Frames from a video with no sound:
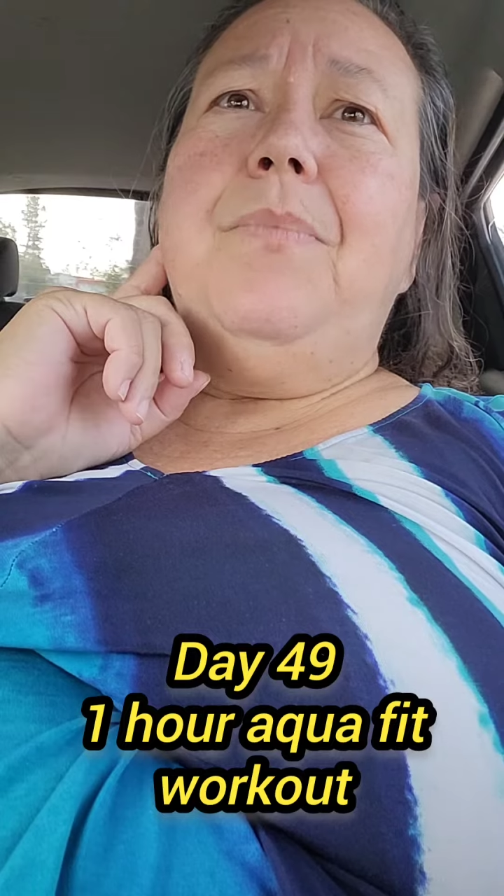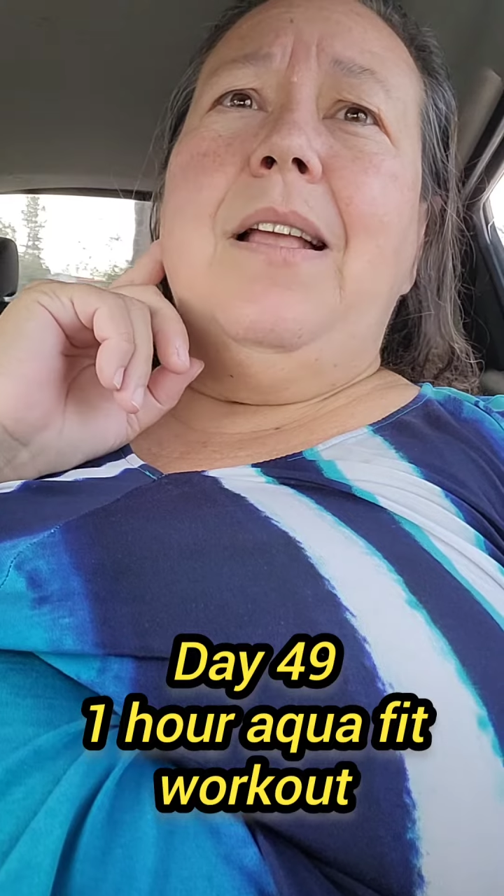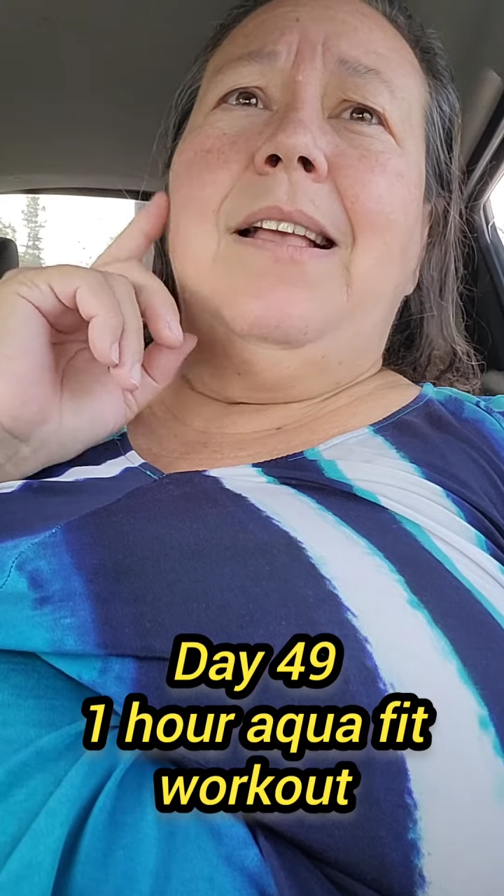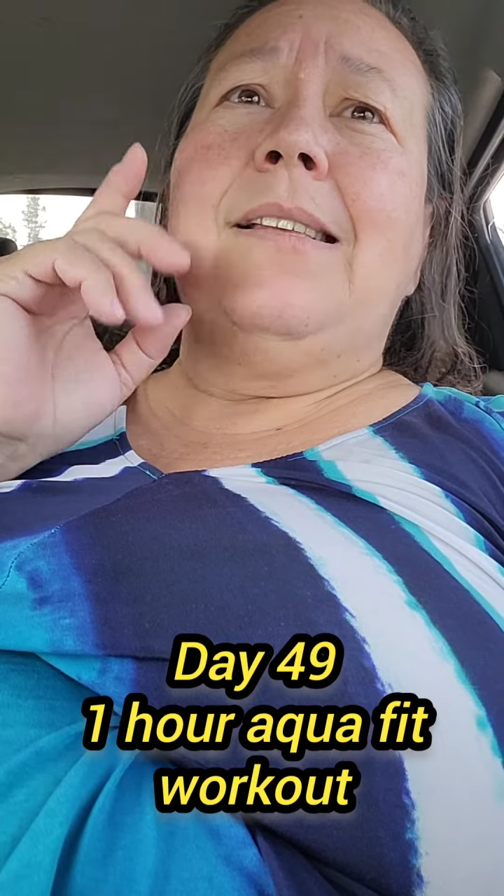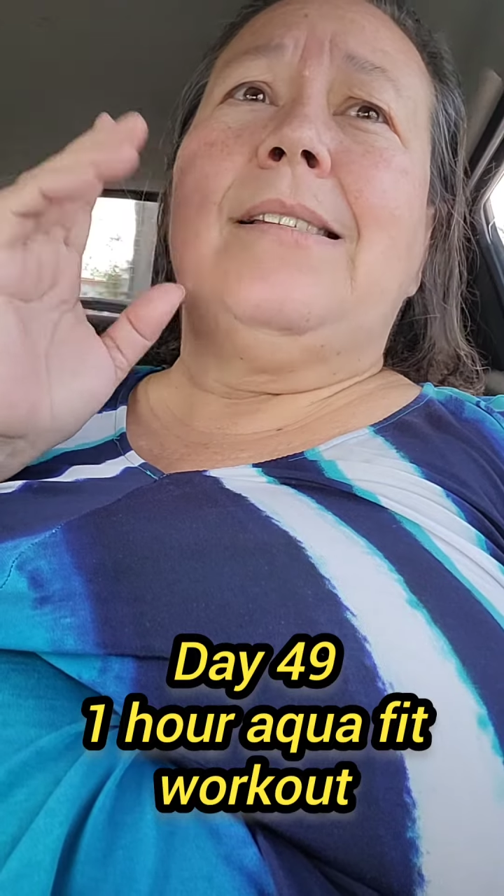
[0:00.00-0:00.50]

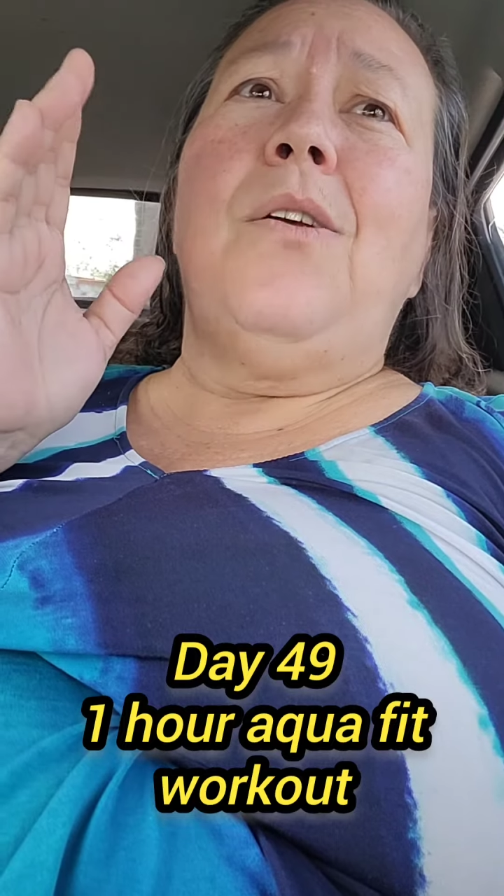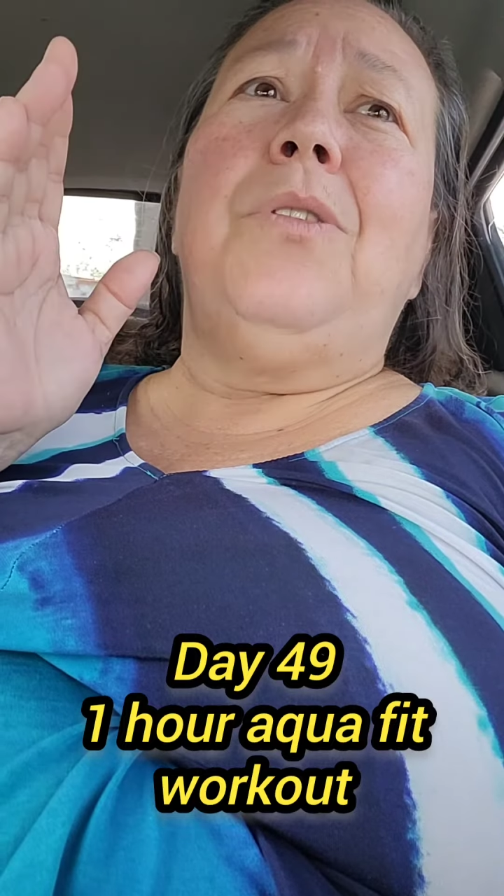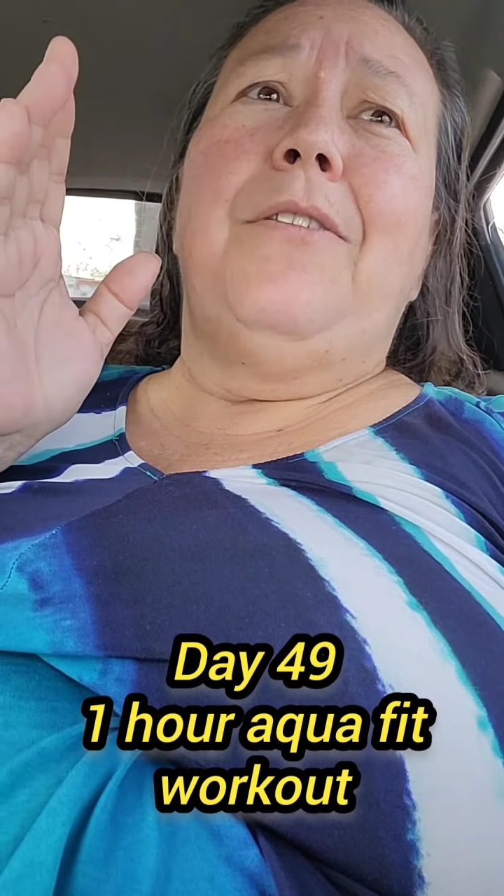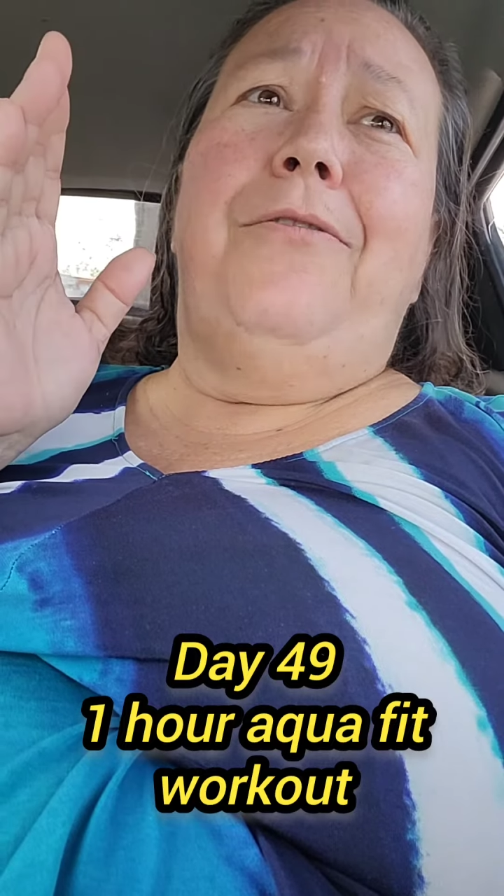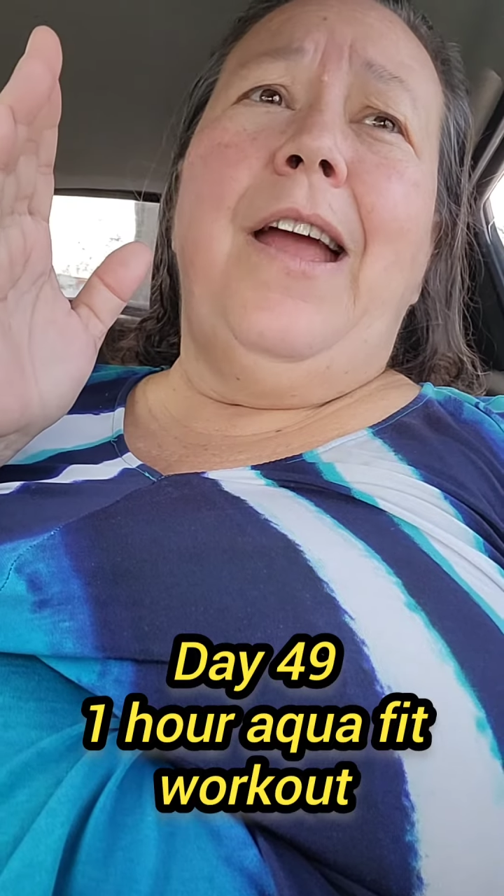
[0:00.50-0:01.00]
Because it's
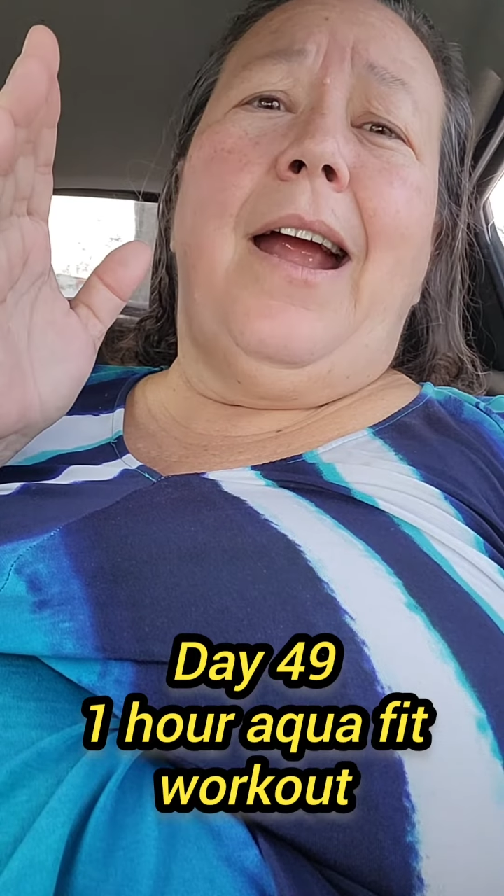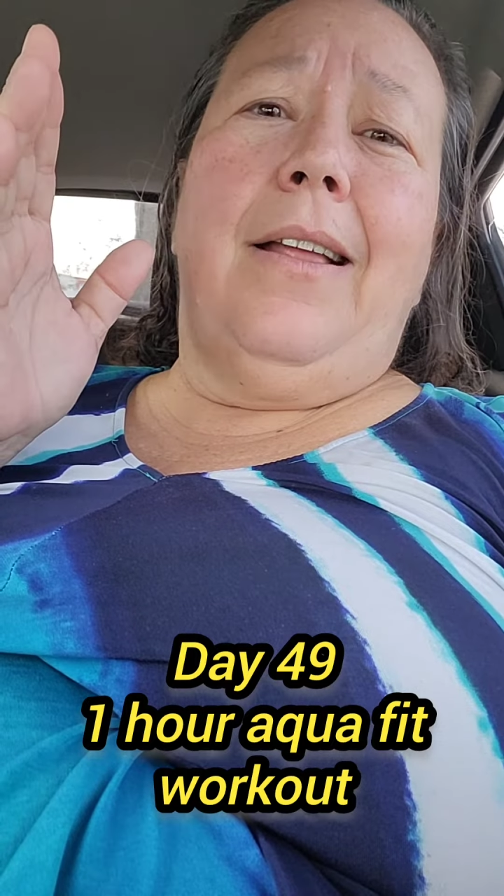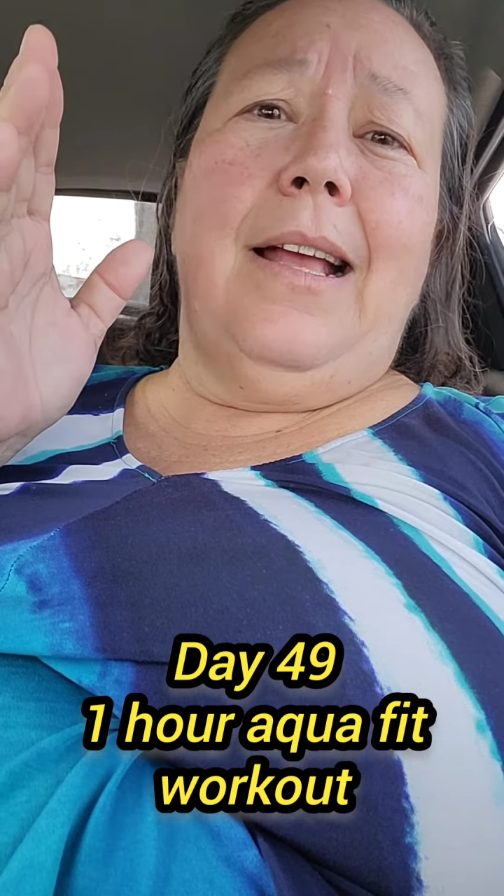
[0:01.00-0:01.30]
only fair.